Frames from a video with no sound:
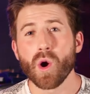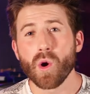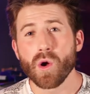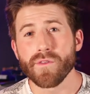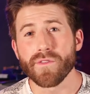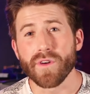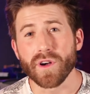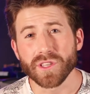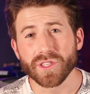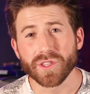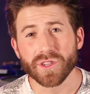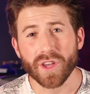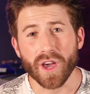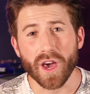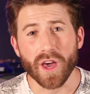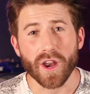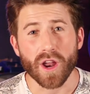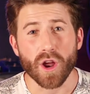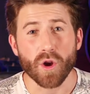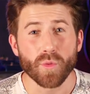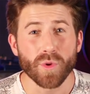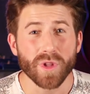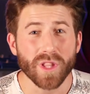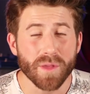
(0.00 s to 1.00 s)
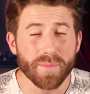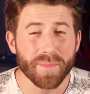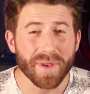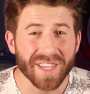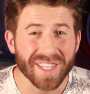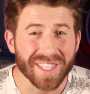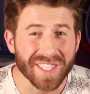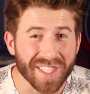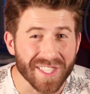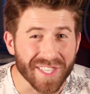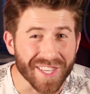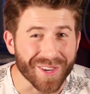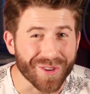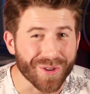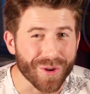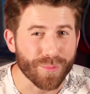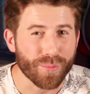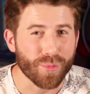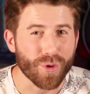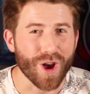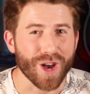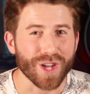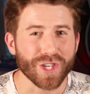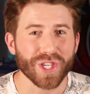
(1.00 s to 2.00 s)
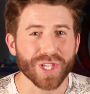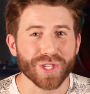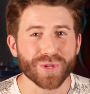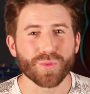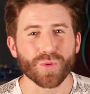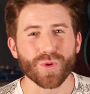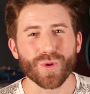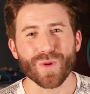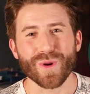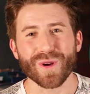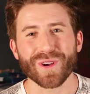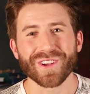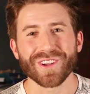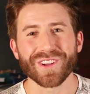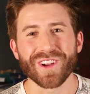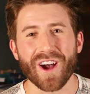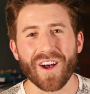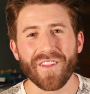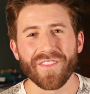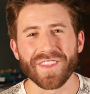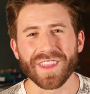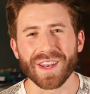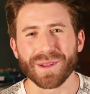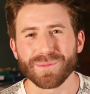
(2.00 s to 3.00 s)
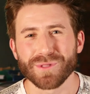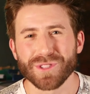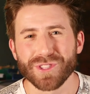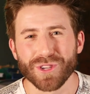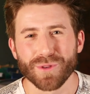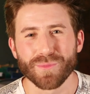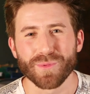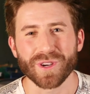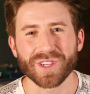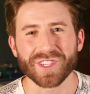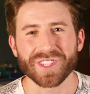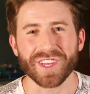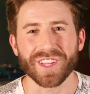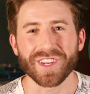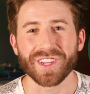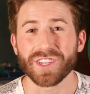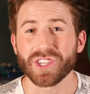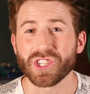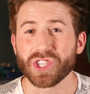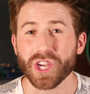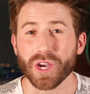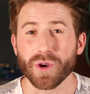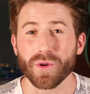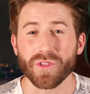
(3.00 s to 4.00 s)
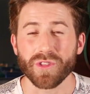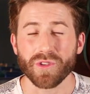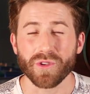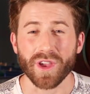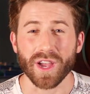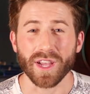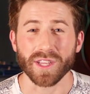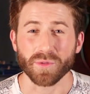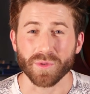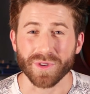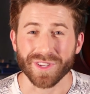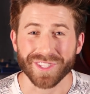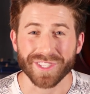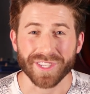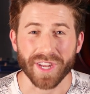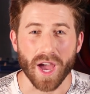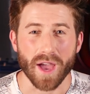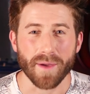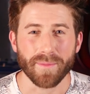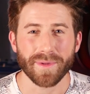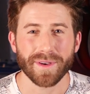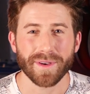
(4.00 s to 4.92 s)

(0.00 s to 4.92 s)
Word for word: We've also got a really big secret project we're working on that I'm super excited to share with you guys when it's time.